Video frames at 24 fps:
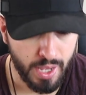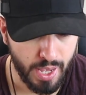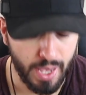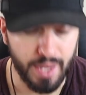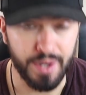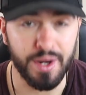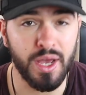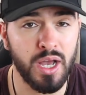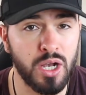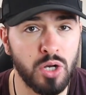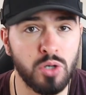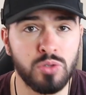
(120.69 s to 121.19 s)

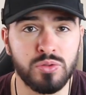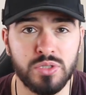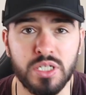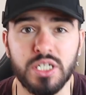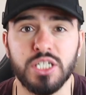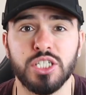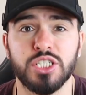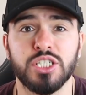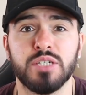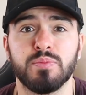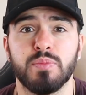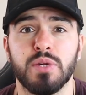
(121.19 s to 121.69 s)
And I go to
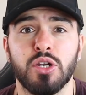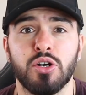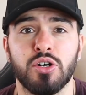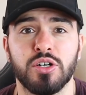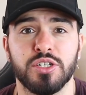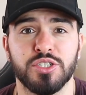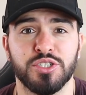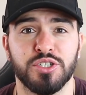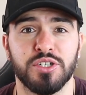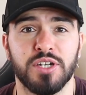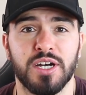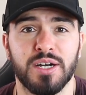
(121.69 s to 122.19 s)
the gym a
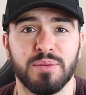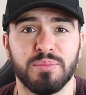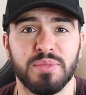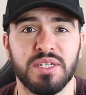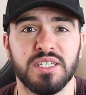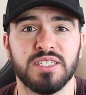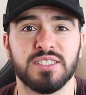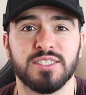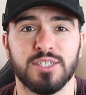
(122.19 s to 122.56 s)
lot, do you know what I mean?